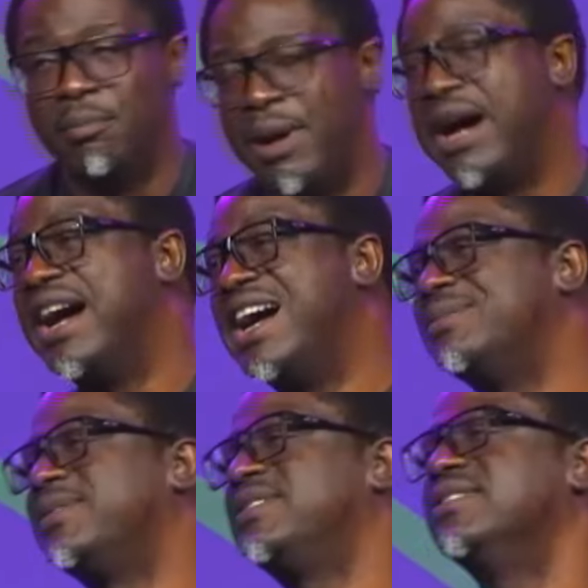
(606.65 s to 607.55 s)

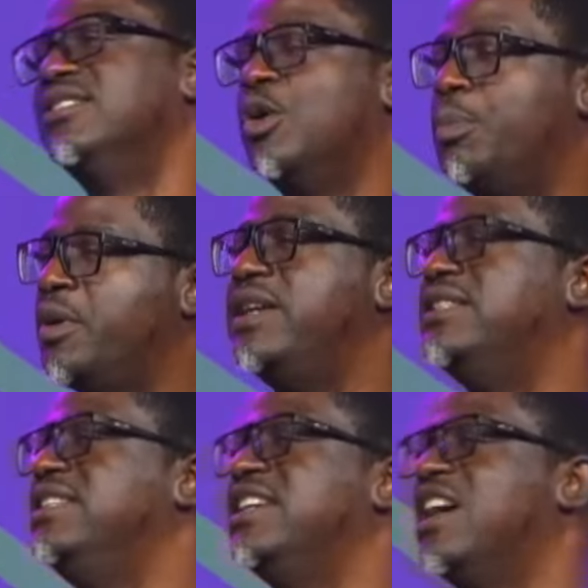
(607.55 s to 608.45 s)
Perhaps your parents didn't have